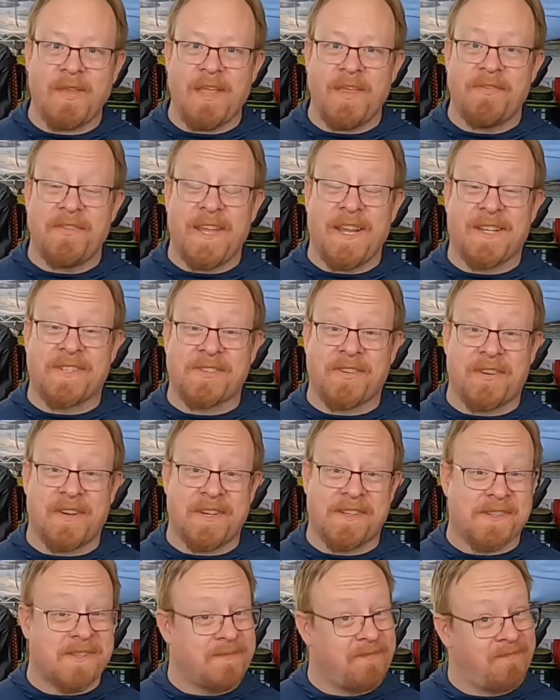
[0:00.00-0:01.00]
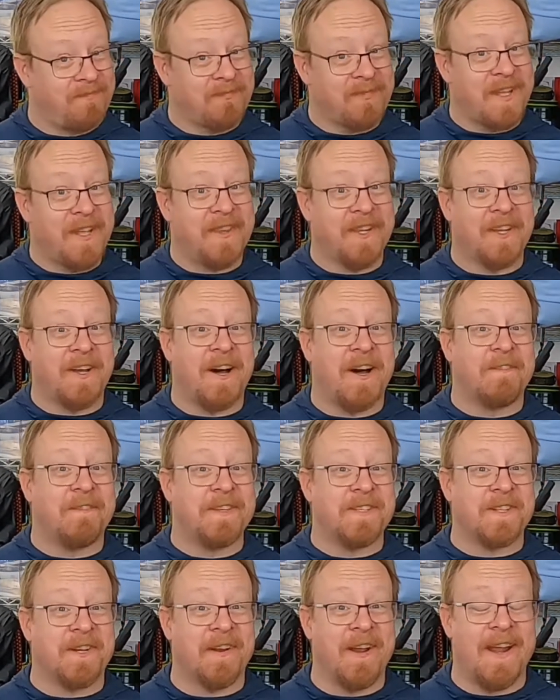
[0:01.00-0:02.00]
Thanks, Chris, and the
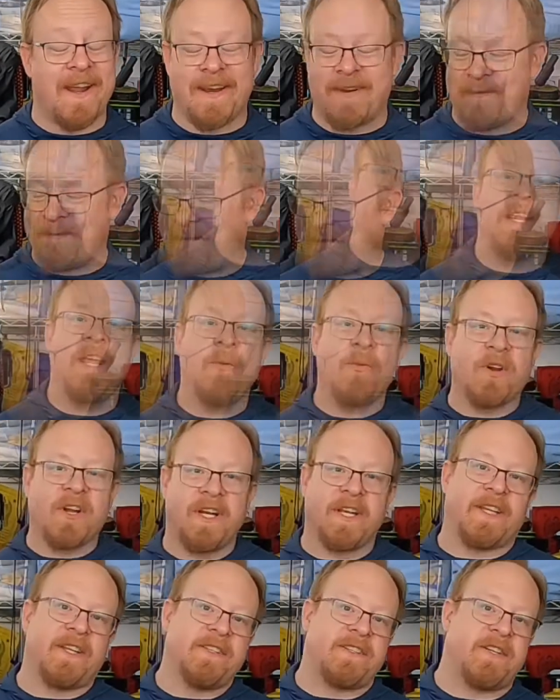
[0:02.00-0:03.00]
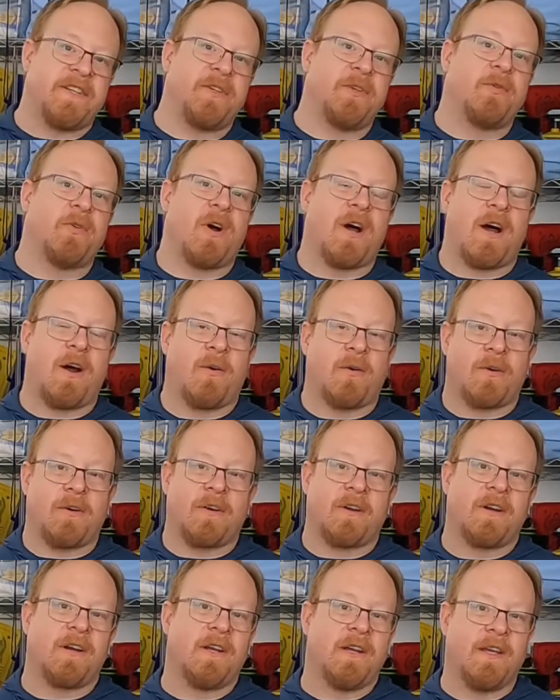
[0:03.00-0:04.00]
coffee's great. Today we're going to continue
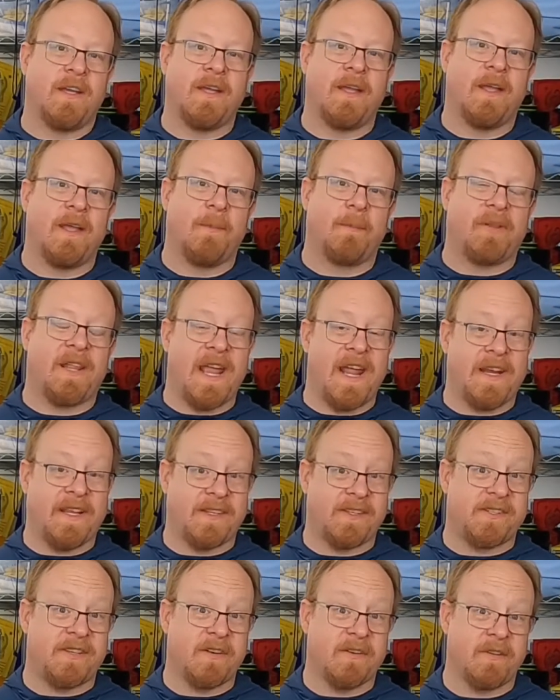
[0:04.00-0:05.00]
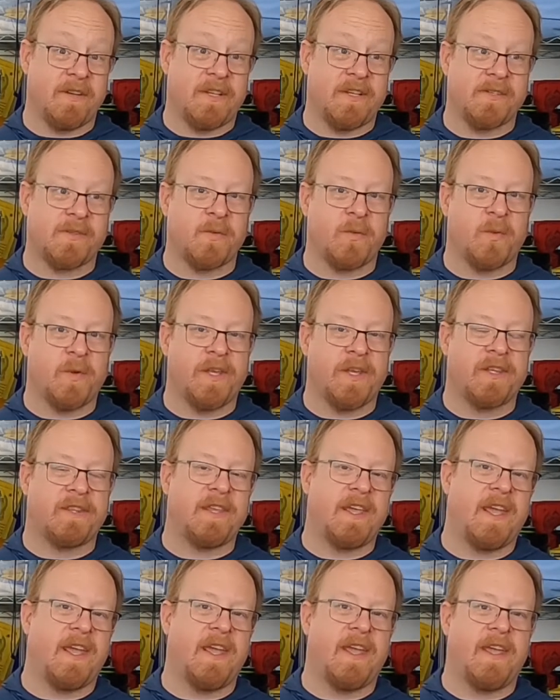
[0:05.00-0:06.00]
our planning series with
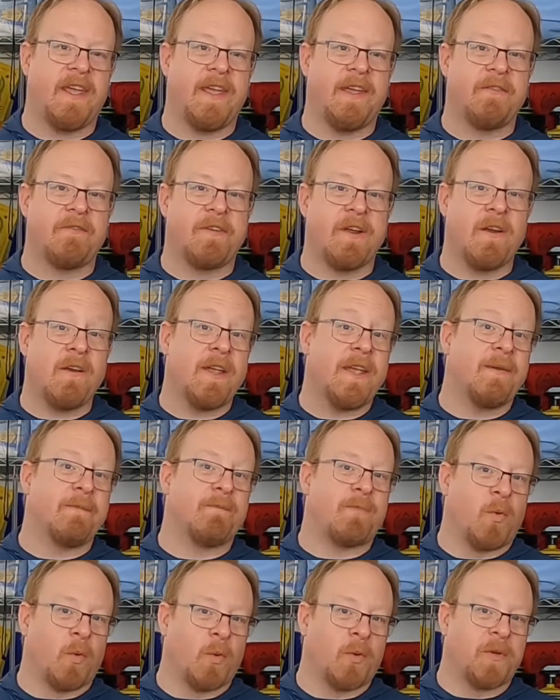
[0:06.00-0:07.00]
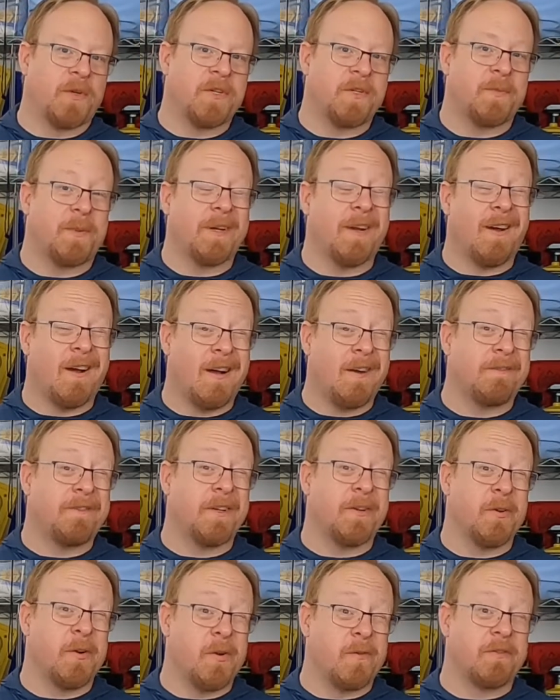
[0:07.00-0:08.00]
a very important but
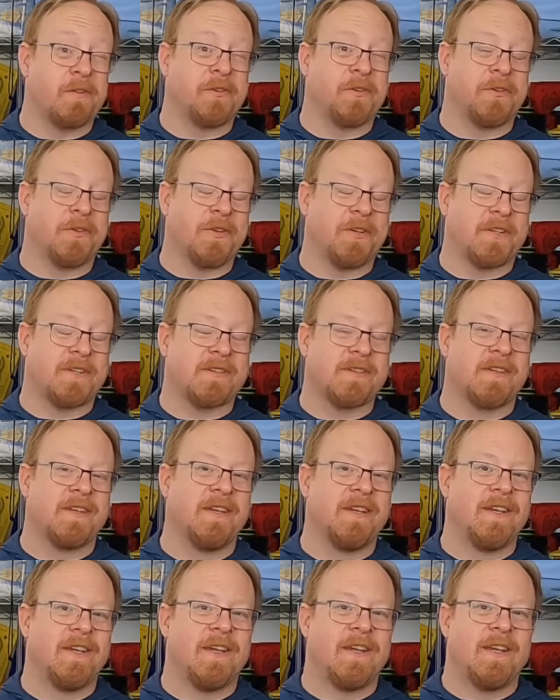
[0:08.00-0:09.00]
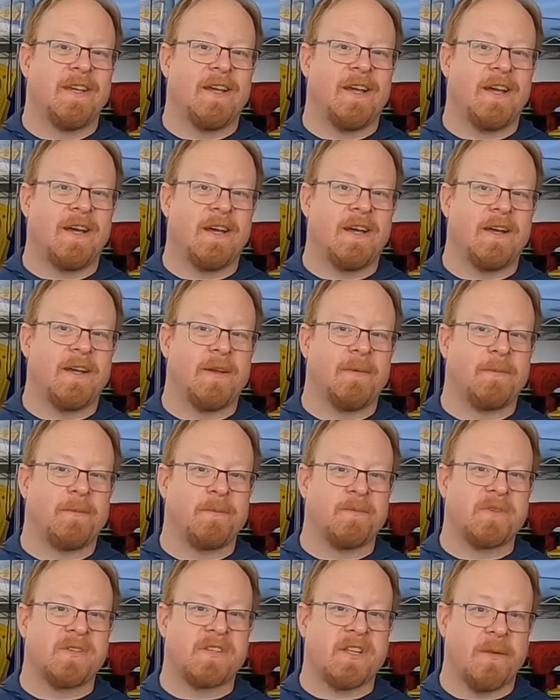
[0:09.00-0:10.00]
often overlooked
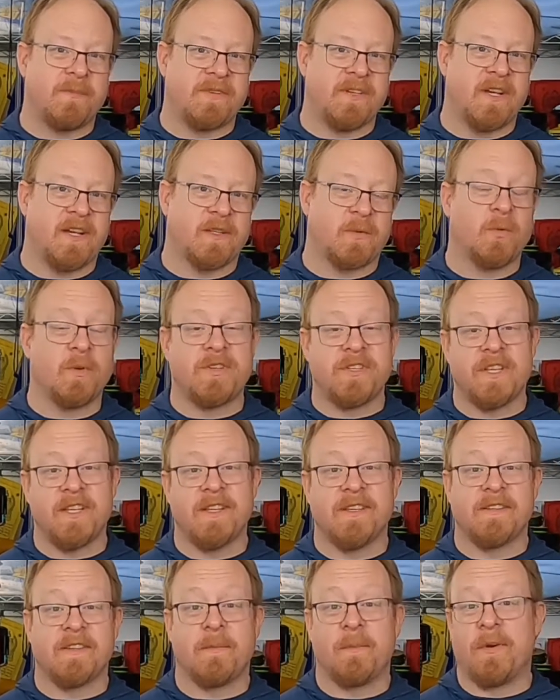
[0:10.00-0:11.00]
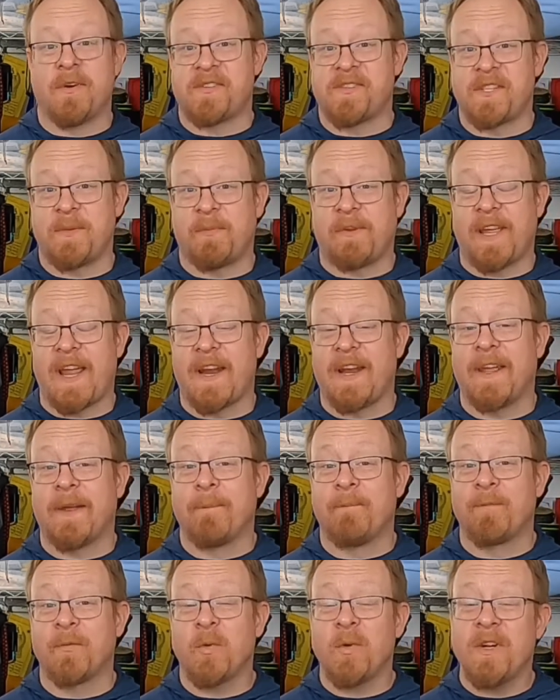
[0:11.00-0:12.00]
subject, which is emergency planning.
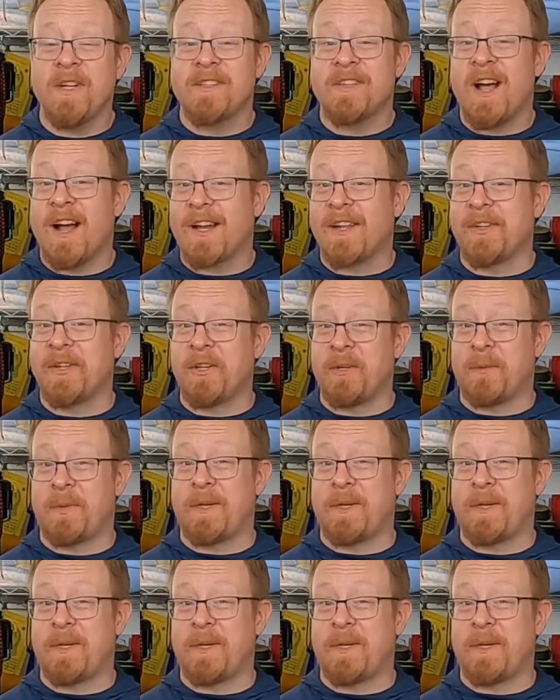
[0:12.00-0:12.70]
We're going to talk a little bit